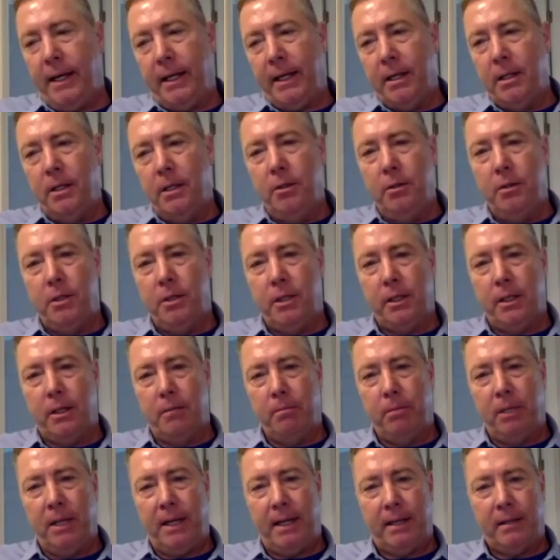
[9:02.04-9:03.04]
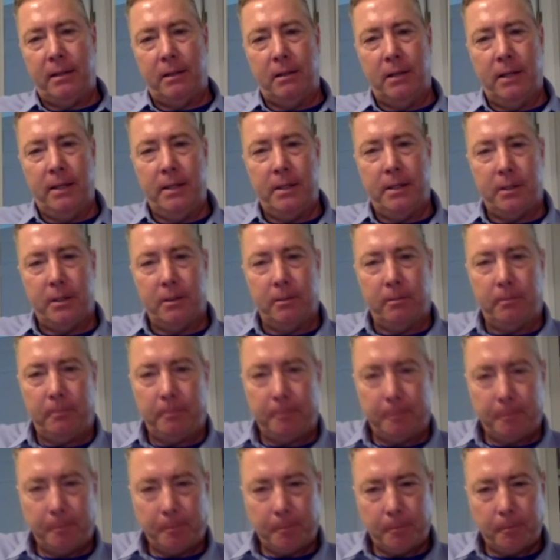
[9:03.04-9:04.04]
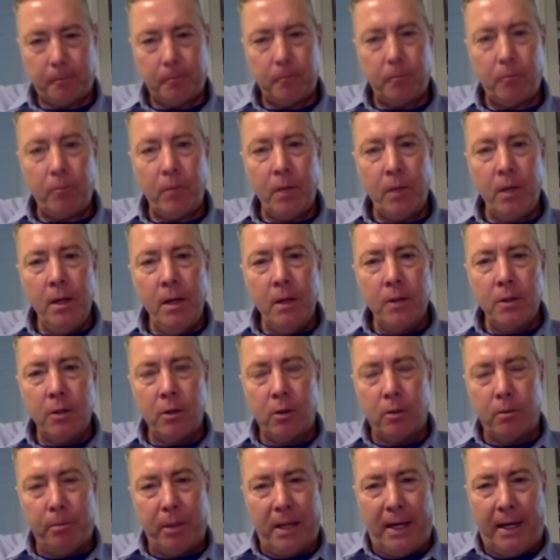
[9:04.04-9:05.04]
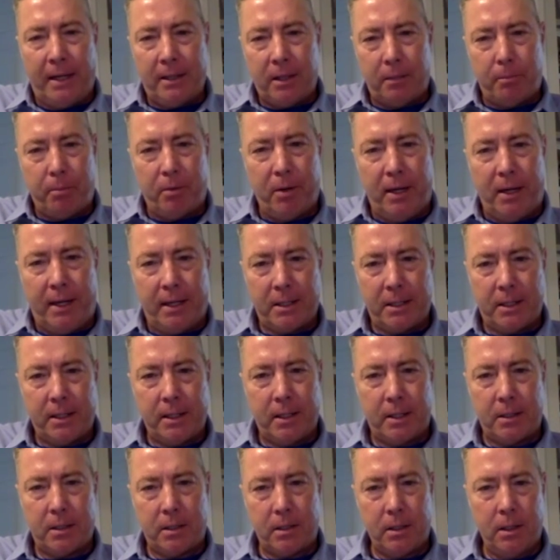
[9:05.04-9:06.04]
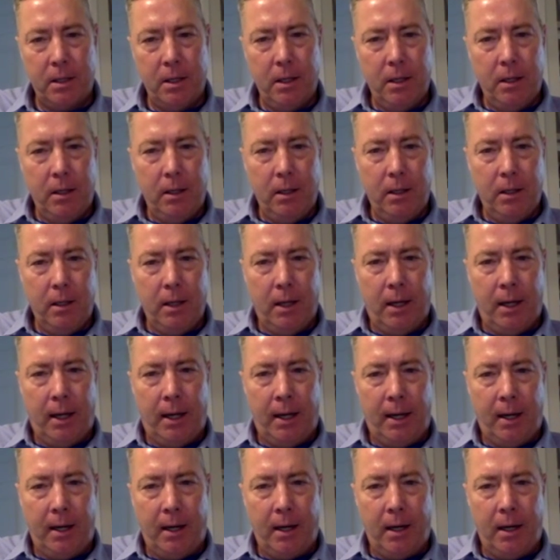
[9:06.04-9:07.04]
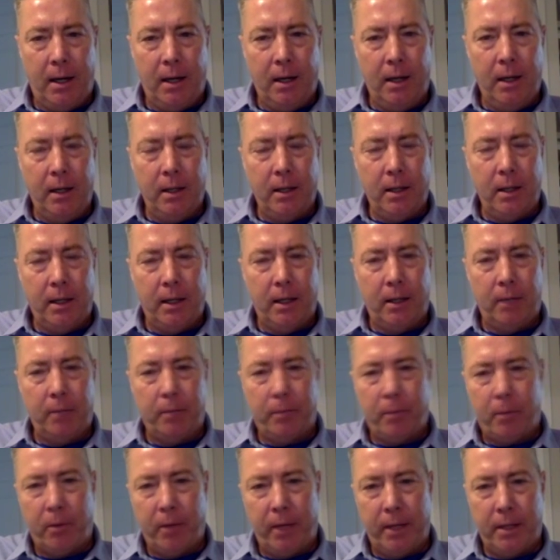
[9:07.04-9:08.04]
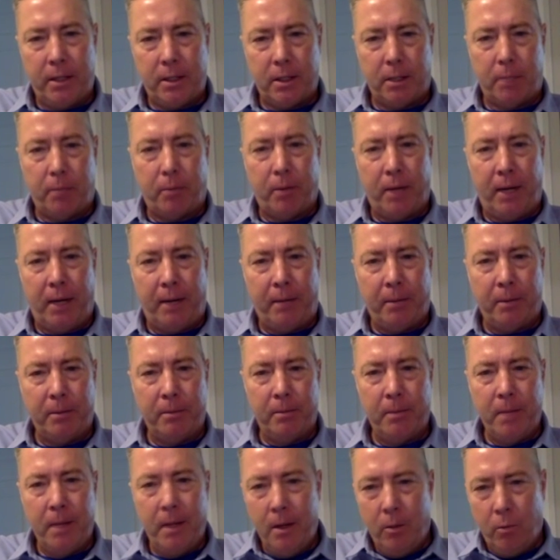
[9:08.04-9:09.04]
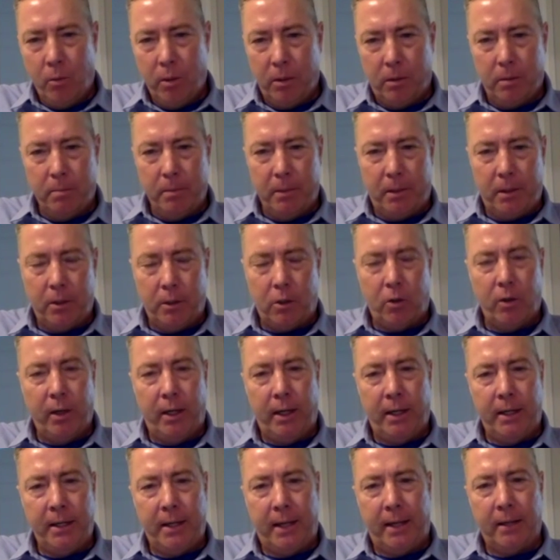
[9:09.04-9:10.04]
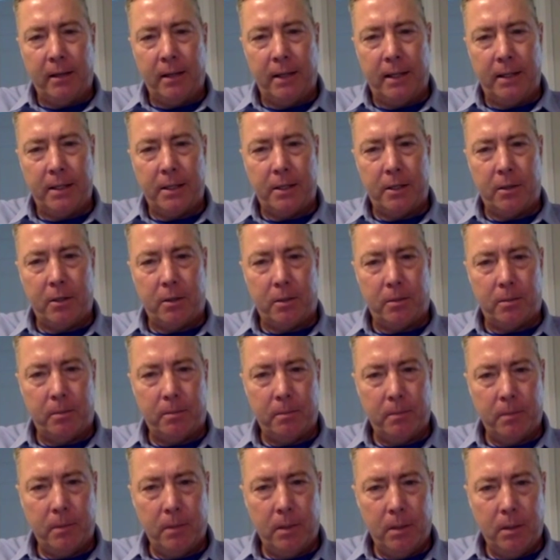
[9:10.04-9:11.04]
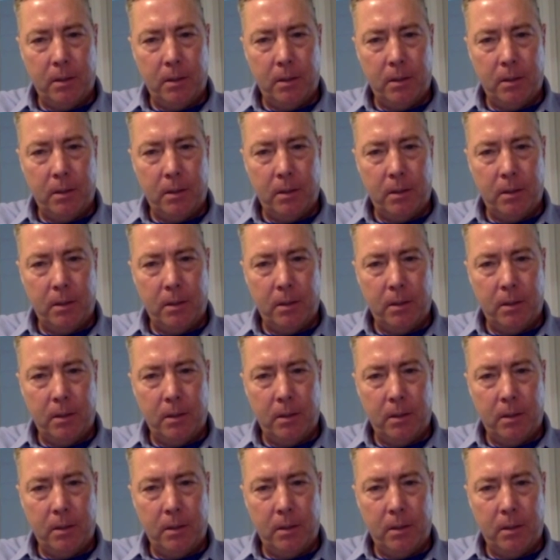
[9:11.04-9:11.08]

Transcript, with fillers: what that can do is it can block the laser so it'll block the process uh, and, and it creates a problem with creating that lenticle